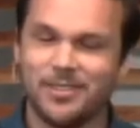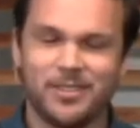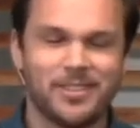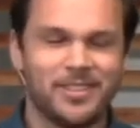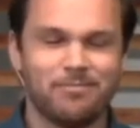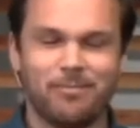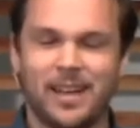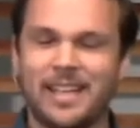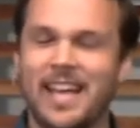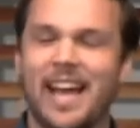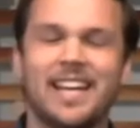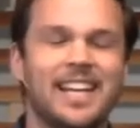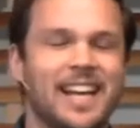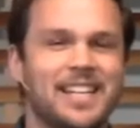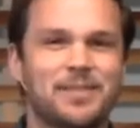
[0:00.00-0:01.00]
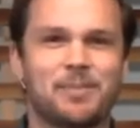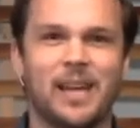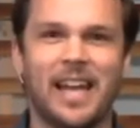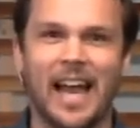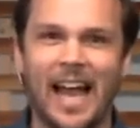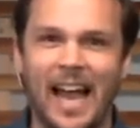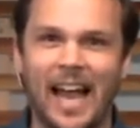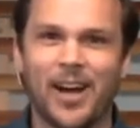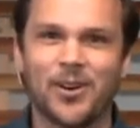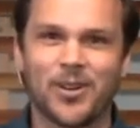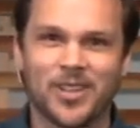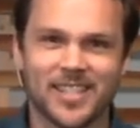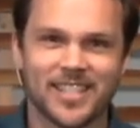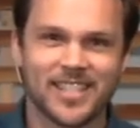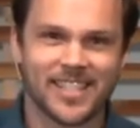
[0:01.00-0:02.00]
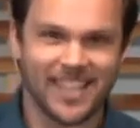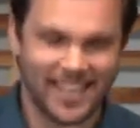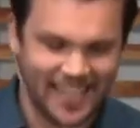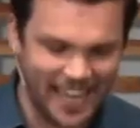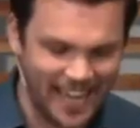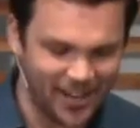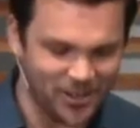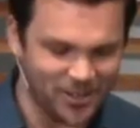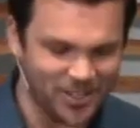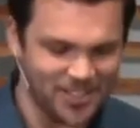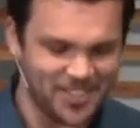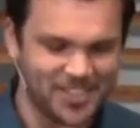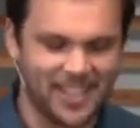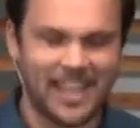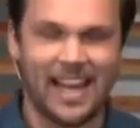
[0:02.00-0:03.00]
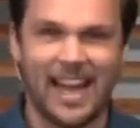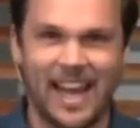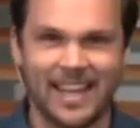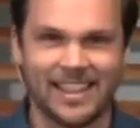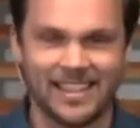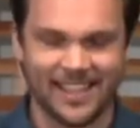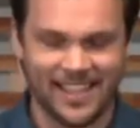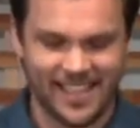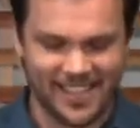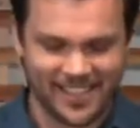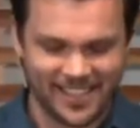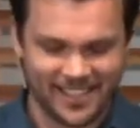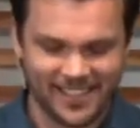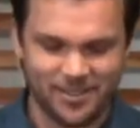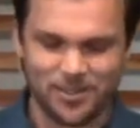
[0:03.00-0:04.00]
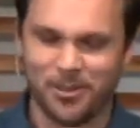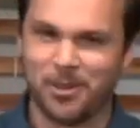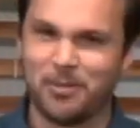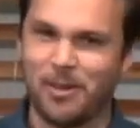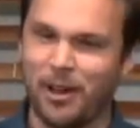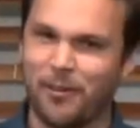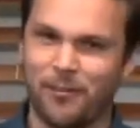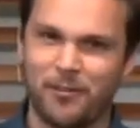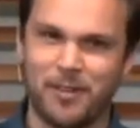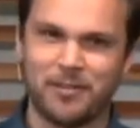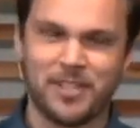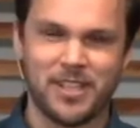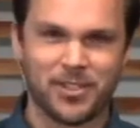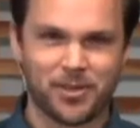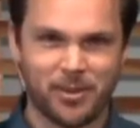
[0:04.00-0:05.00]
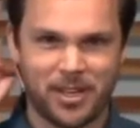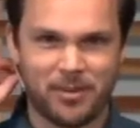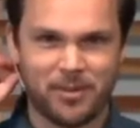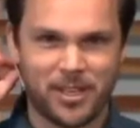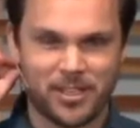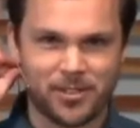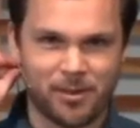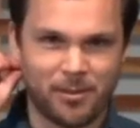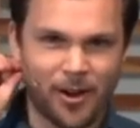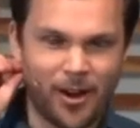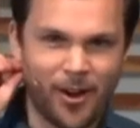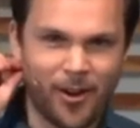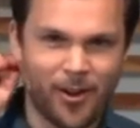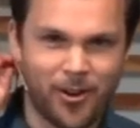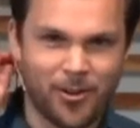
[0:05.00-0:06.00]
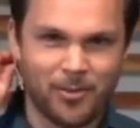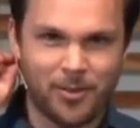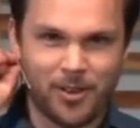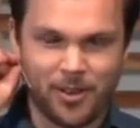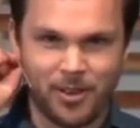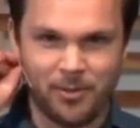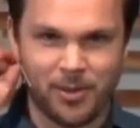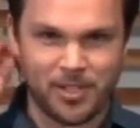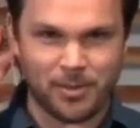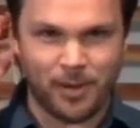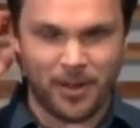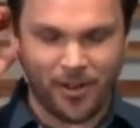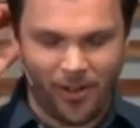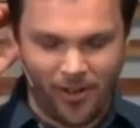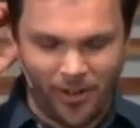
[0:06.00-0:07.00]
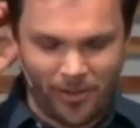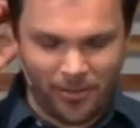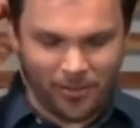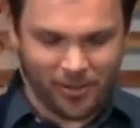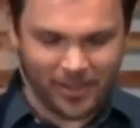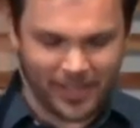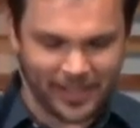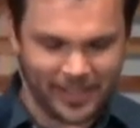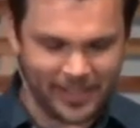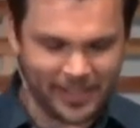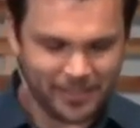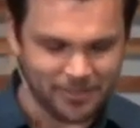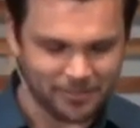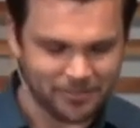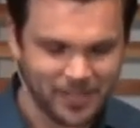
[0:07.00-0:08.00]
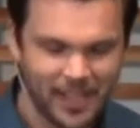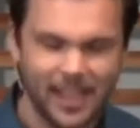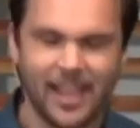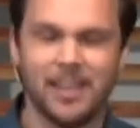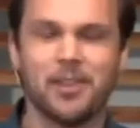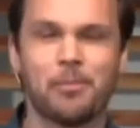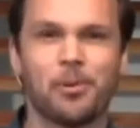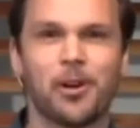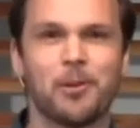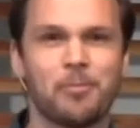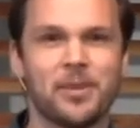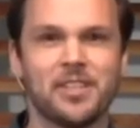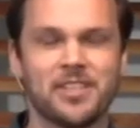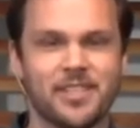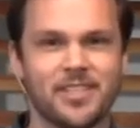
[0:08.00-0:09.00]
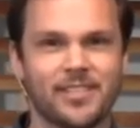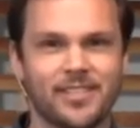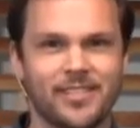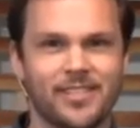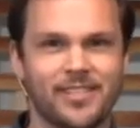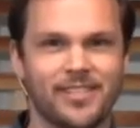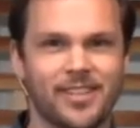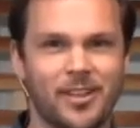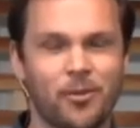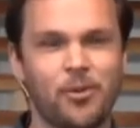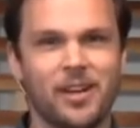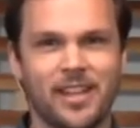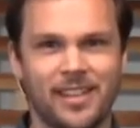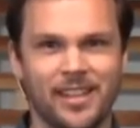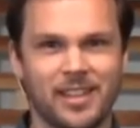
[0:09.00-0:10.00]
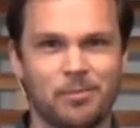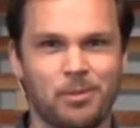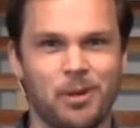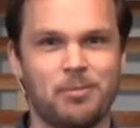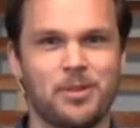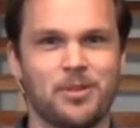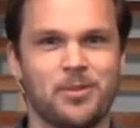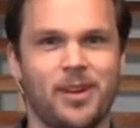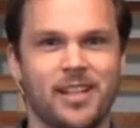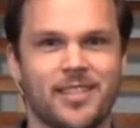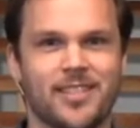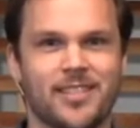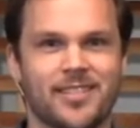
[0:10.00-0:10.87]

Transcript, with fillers: My dad and I spent hours and hours at the lake. It was only about 15, 20 minutes from our home, and we'd spend all morning there. And the purpose, you know, what do you think the purpose was?